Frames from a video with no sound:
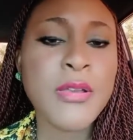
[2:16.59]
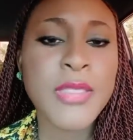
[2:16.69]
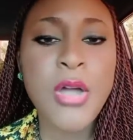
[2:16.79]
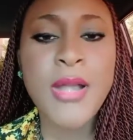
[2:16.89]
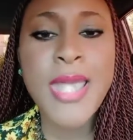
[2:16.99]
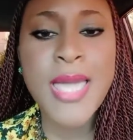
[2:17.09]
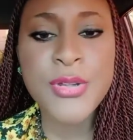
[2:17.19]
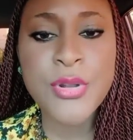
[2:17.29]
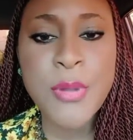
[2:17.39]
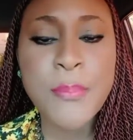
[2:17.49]
the
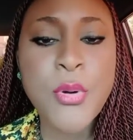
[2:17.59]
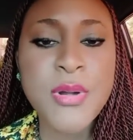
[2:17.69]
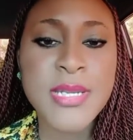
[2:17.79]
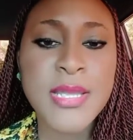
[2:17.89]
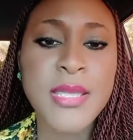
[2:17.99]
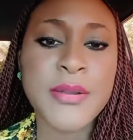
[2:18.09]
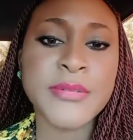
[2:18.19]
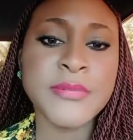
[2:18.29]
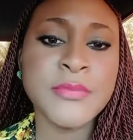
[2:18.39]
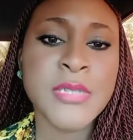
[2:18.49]
Orlando report, you know,